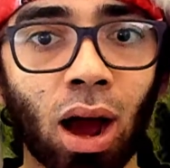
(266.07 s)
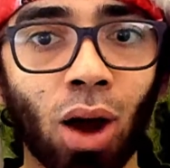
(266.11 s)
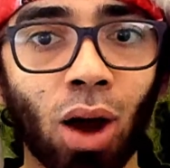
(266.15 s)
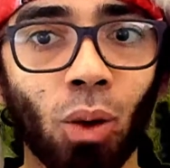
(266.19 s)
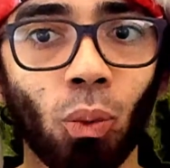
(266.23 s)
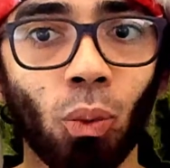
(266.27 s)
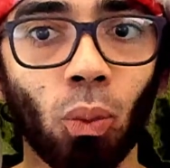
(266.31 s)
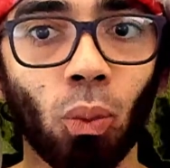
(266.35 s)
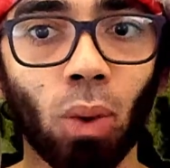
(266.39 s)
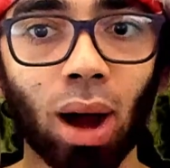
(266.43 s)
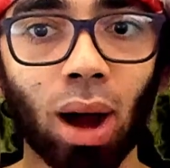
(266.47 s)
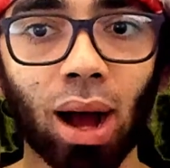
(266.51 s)

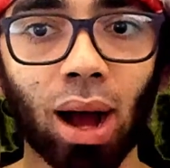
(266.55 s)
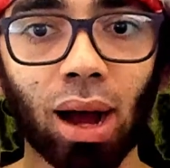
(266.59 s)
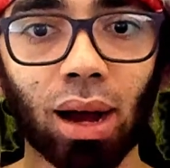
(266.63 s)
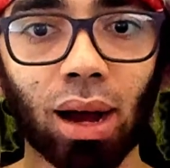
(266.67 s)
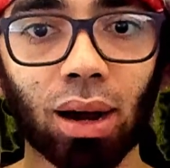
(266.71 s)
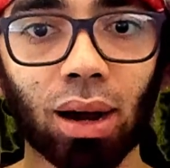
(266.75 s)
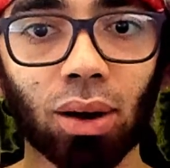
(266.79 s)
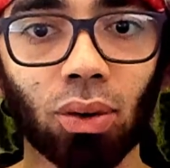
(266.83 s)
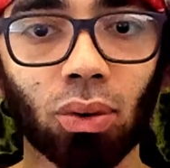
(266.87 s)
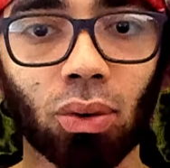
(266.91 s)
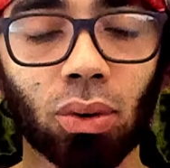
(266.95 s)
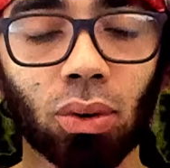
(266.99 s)

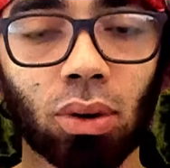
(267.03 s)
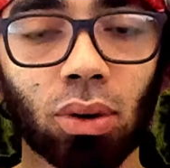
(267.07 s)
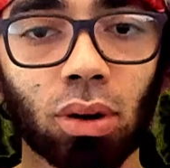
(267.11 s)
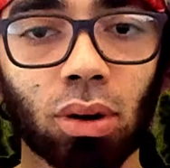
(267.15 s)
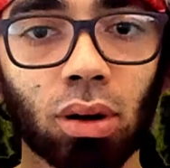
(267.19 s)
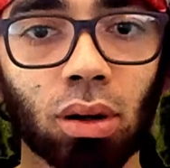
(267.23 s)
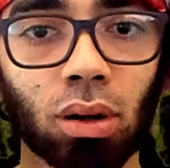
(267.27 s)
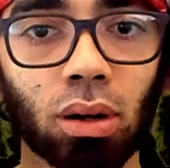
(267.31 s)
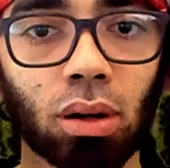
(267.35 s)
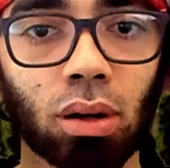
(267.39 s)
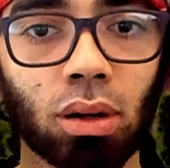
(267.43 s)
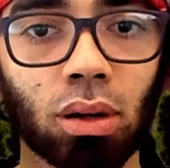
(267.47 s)
Wow!
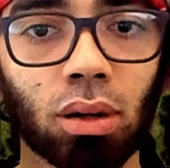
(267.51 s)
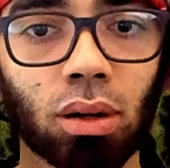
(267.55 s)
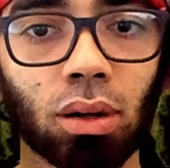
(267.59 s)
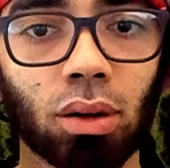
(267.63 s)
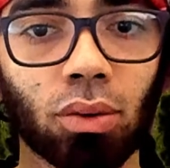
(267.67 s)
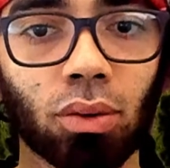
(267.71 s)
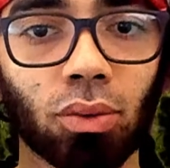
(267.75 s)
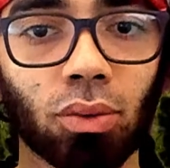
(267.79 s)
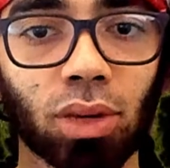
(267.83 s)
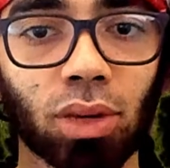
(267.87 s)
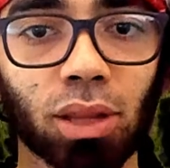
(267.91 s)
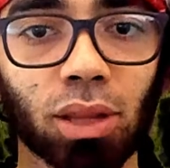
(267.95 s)

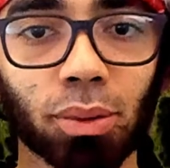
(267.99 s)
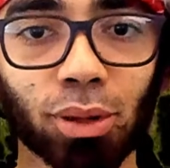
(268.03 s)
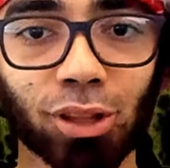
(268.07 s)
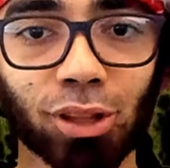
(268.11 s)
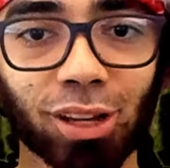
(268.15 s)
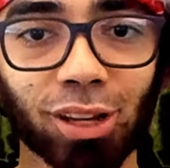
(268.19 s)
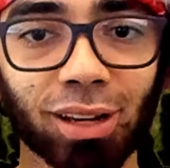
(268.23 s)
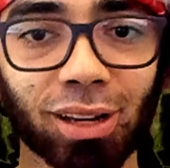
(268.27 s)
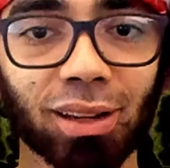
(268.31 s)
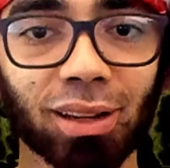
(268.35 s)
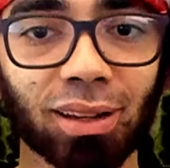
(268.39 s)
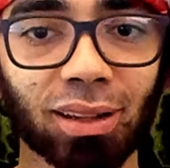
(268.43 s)
What about
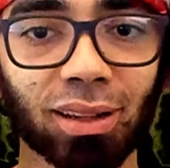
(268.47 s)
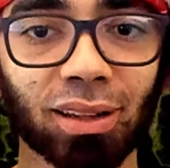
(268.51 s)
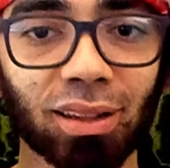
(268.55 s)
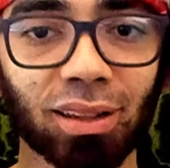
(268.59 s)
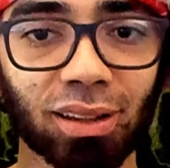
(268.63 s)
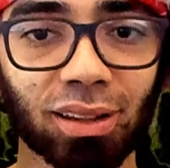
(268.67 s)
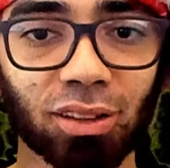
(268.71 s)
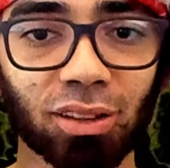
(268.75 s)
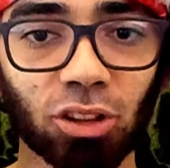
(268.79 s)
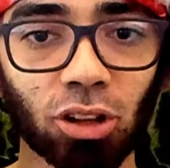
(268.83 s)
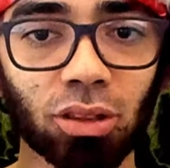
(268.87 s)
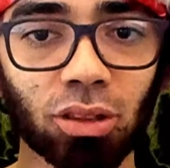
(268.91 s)
the...
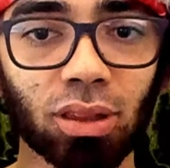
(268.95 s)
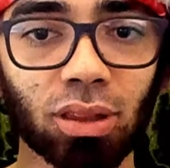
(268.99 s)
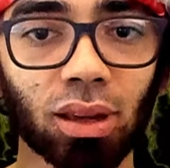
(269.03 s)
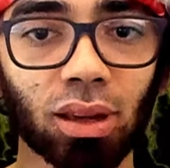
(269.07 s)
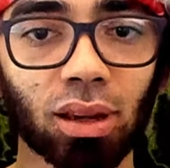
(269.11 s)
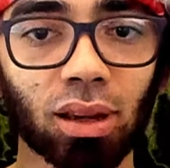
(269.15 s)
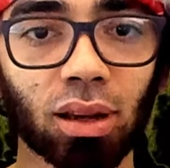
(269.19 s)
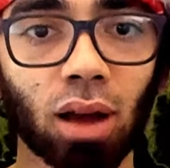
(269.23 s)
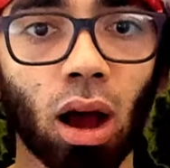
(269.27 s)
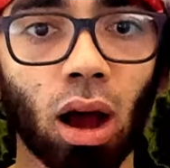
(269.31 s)
nothing?